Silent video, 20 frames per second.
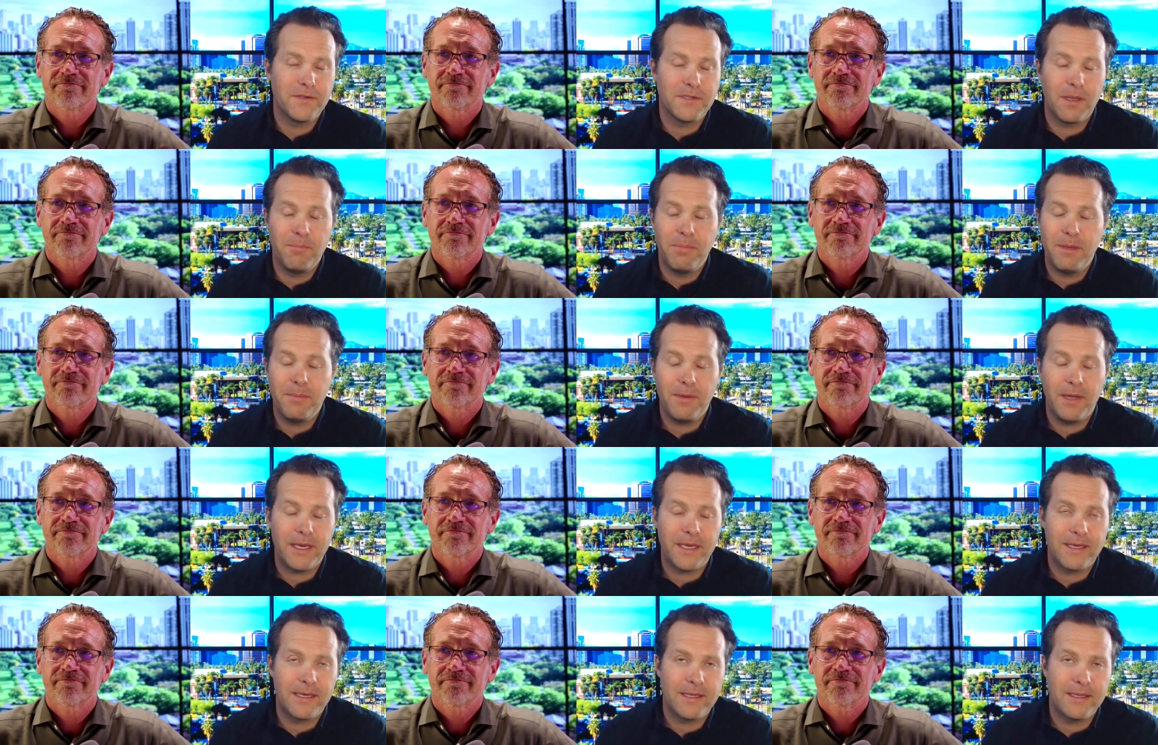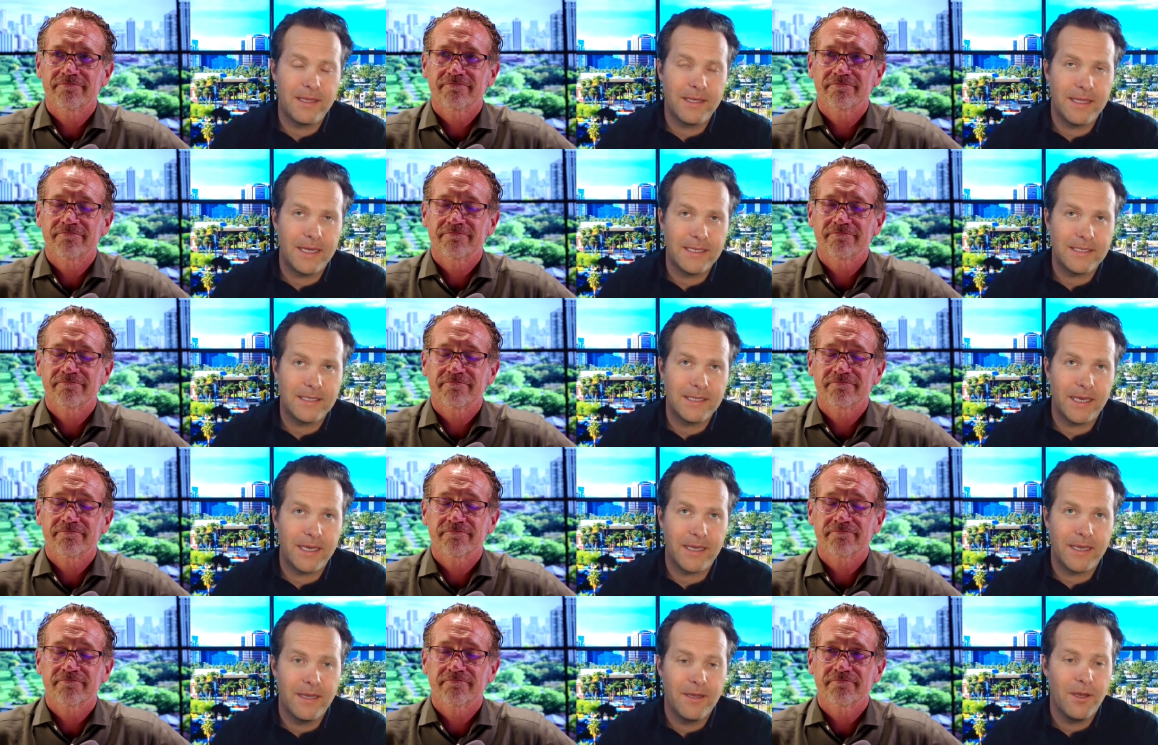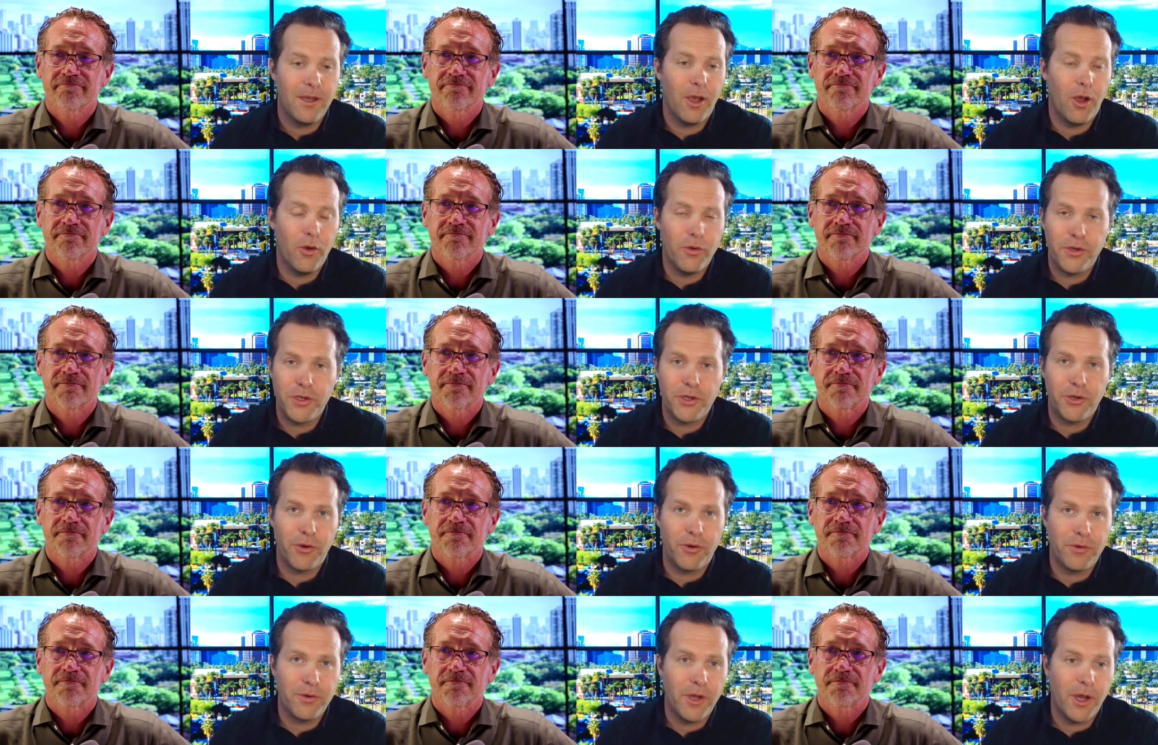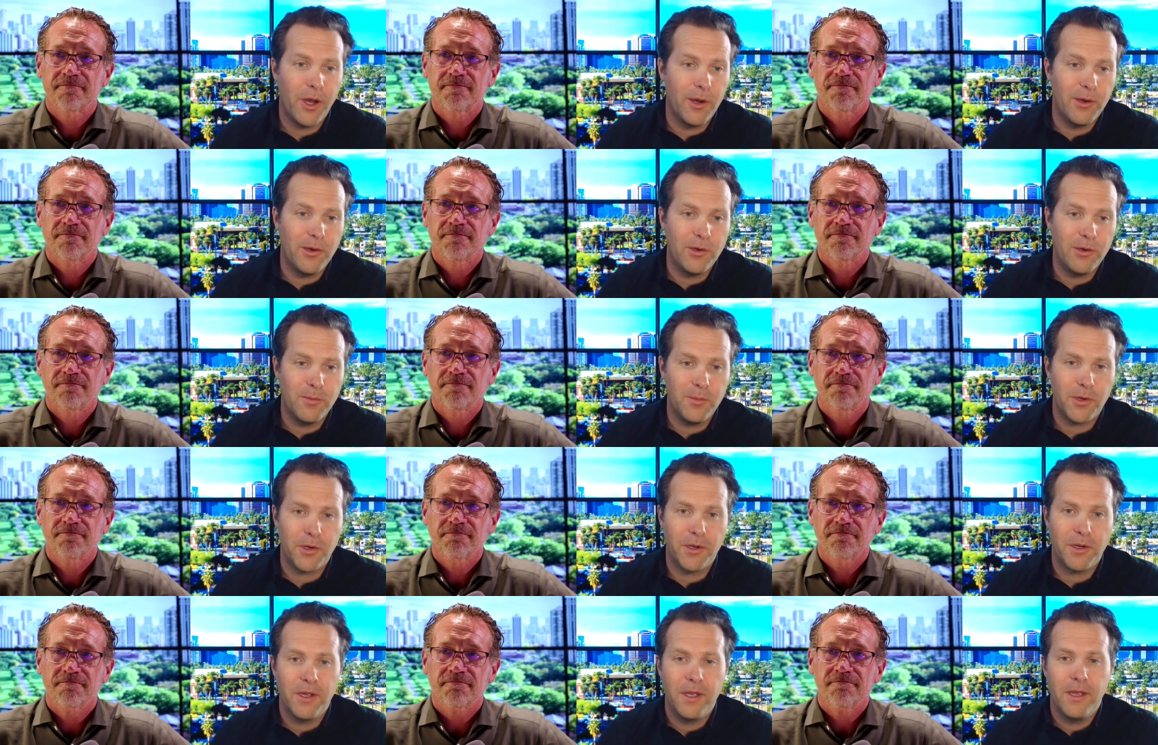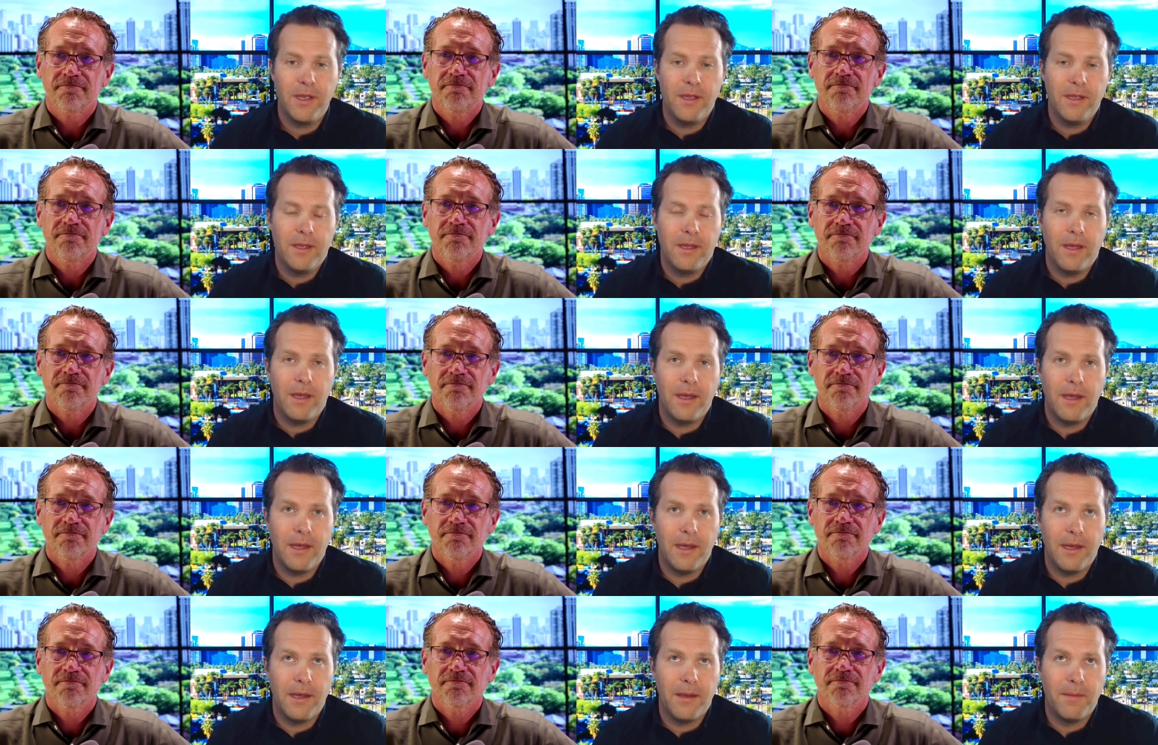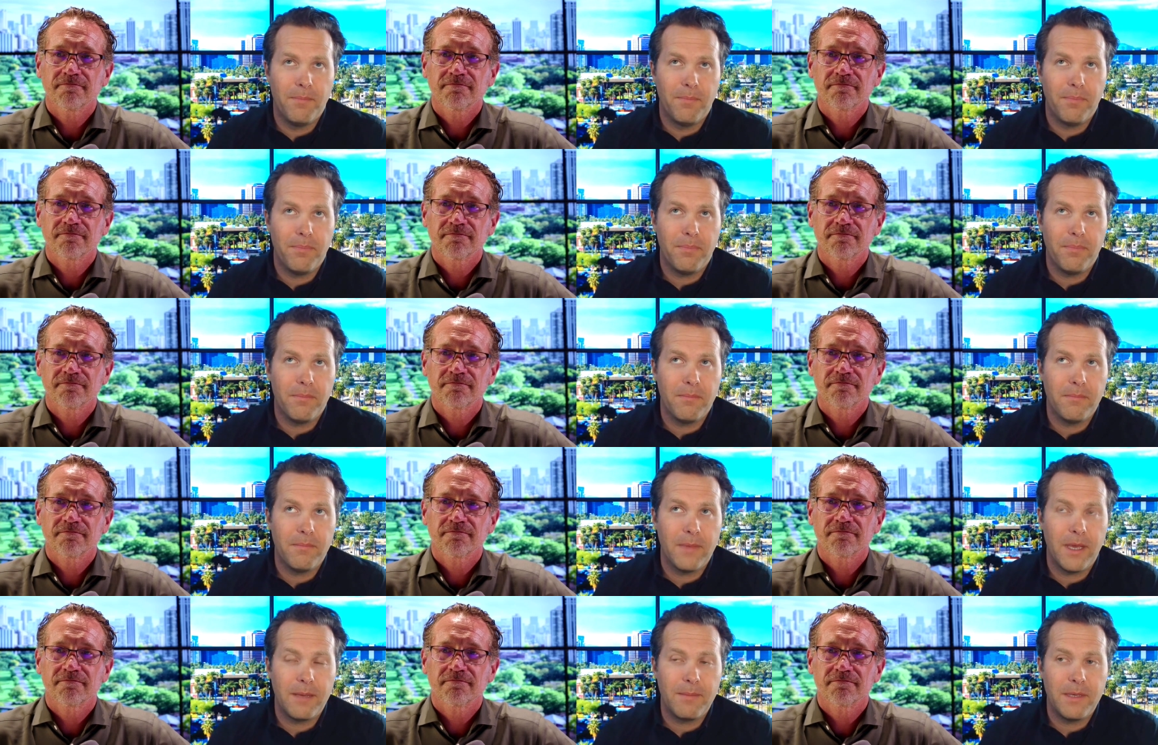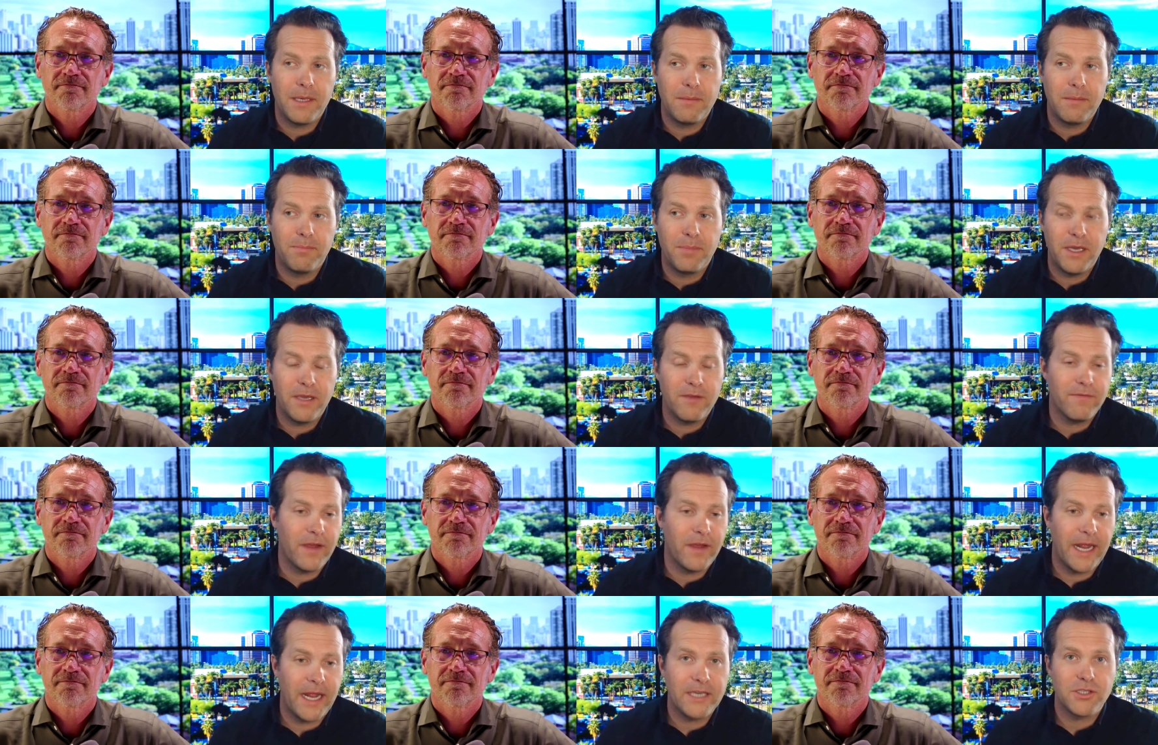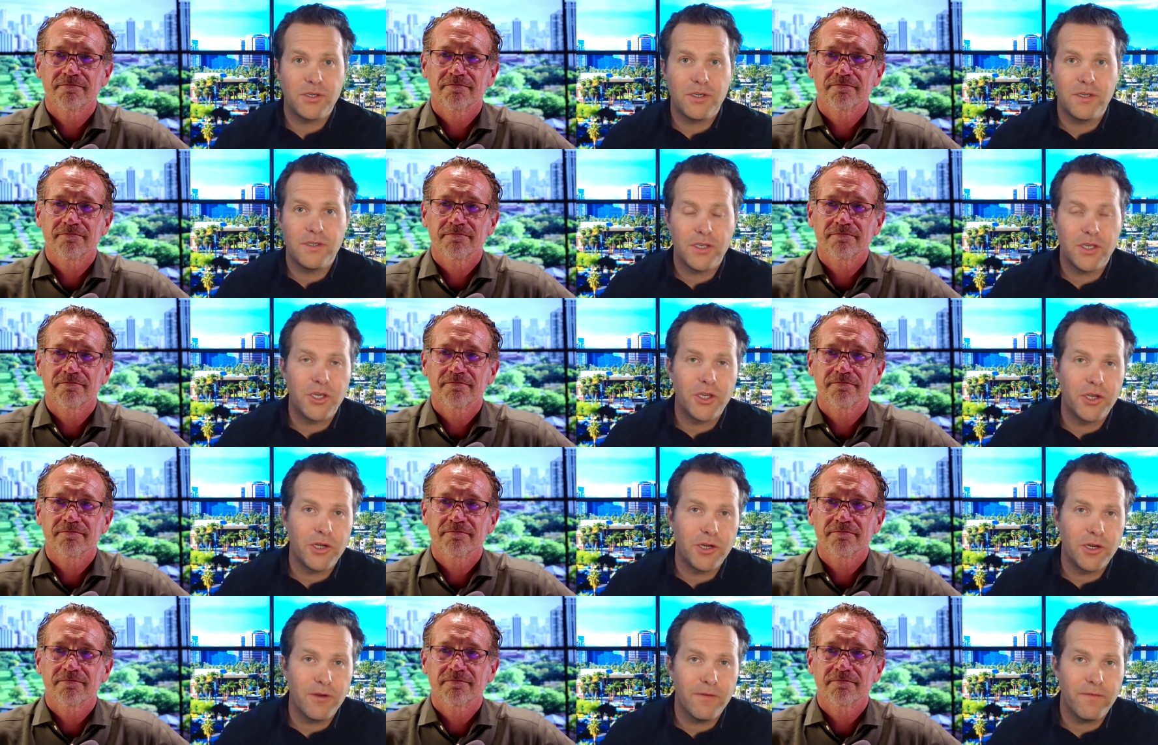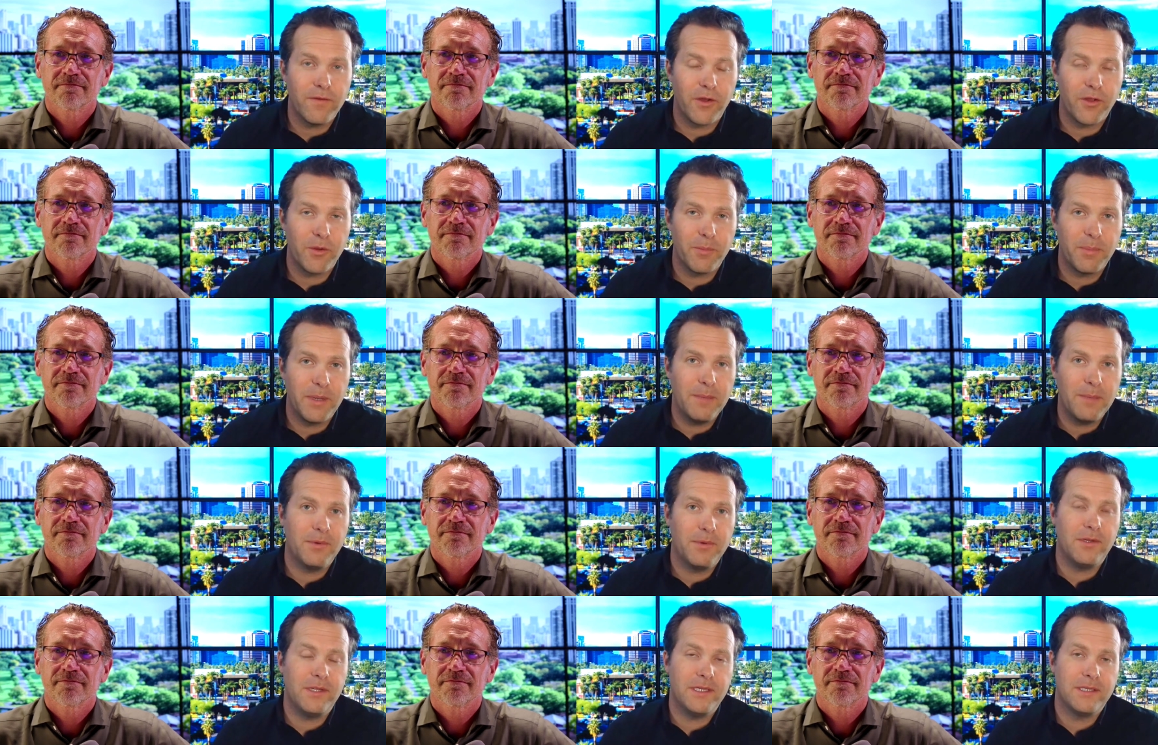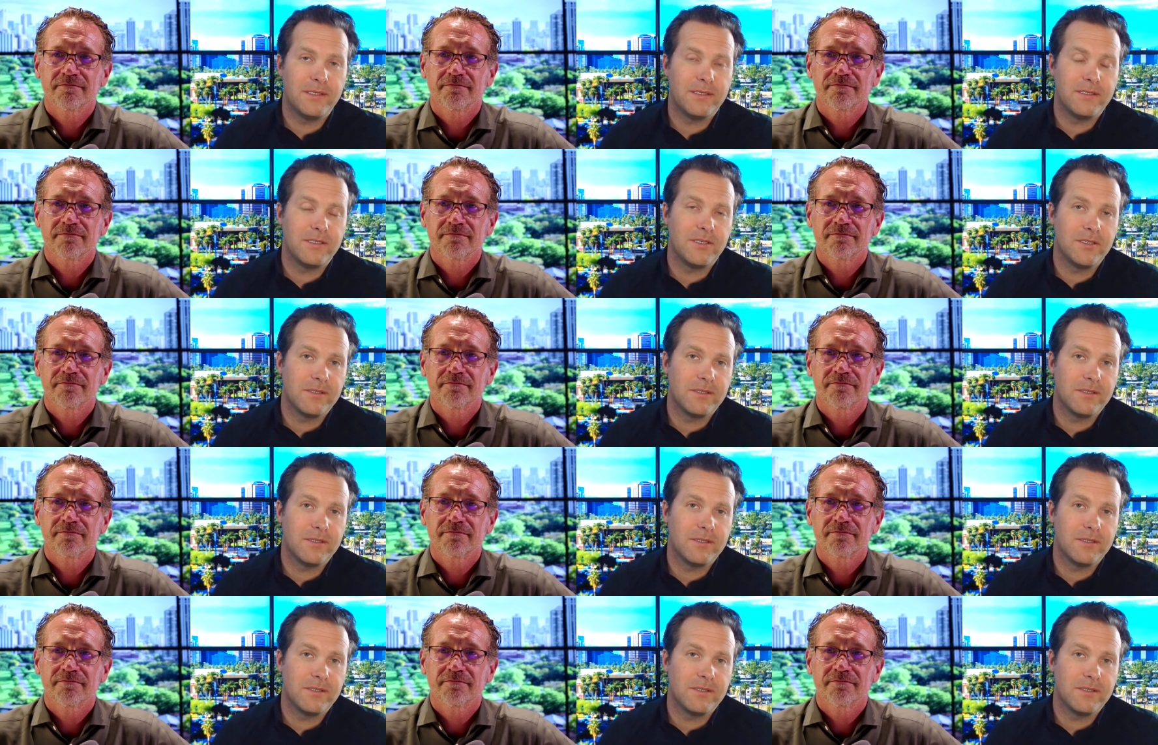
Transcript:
Speaker 1: for some people, I think that's like owning your own home or um, maybe being financially secure. For other people, it's